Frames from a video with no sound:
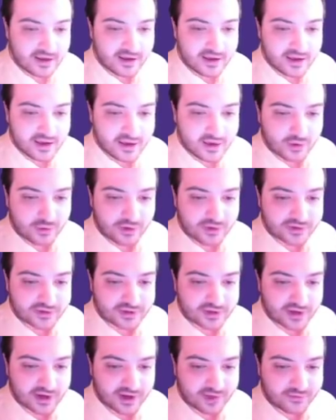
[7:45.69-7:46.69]
He's
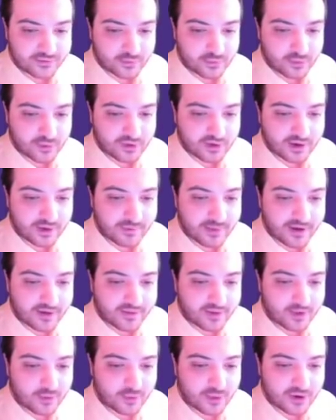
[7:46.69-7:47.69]
going to have to worry about
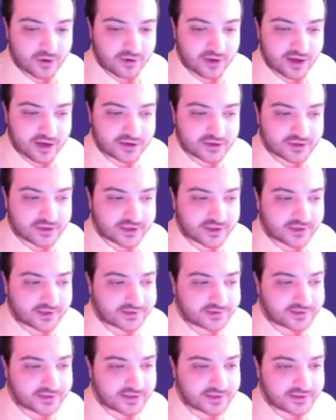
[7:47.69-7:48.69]
the queen on h6.